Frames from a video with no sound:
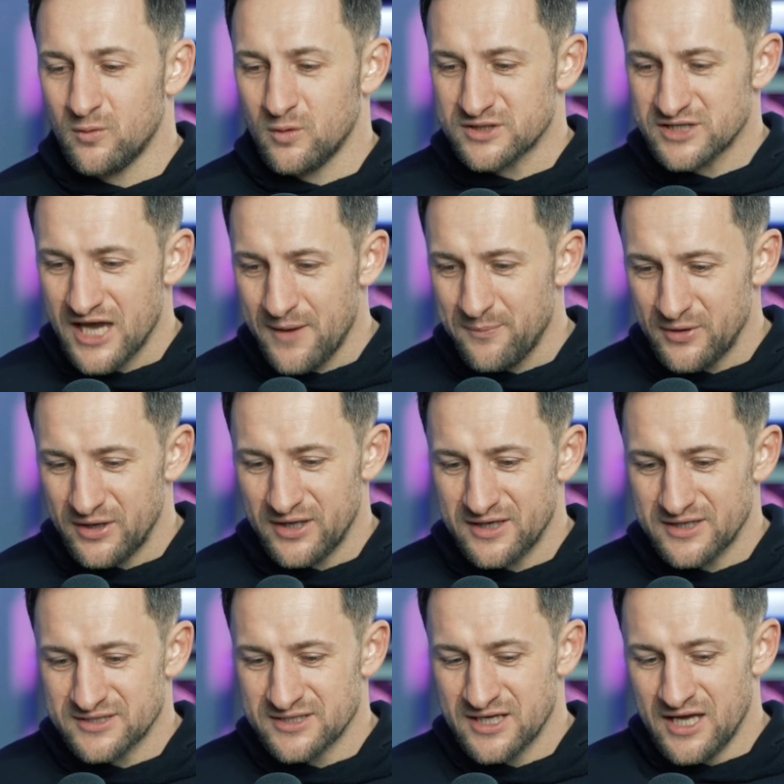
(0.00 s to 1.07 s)
What's happening
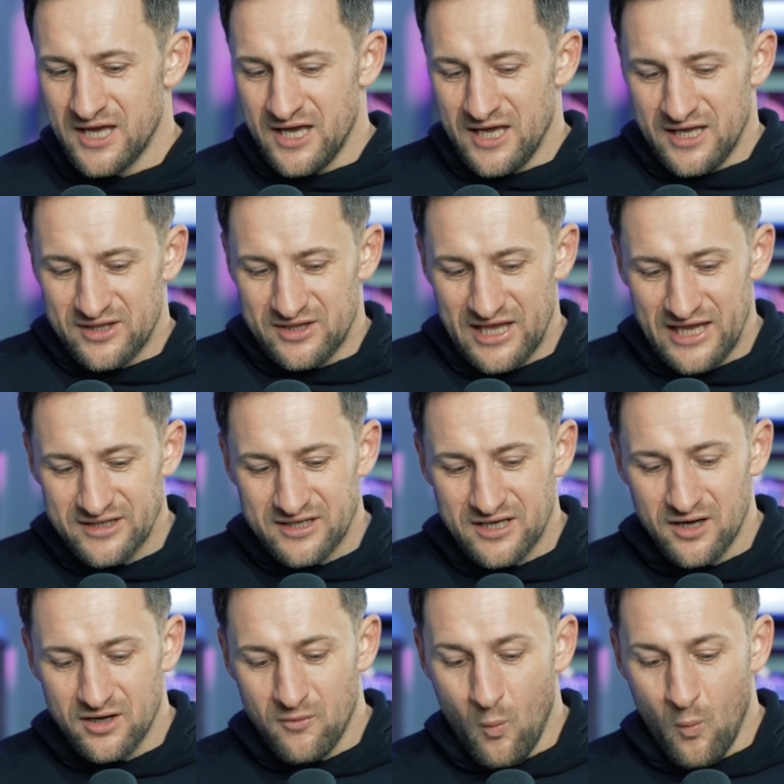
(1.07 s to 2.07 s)
is that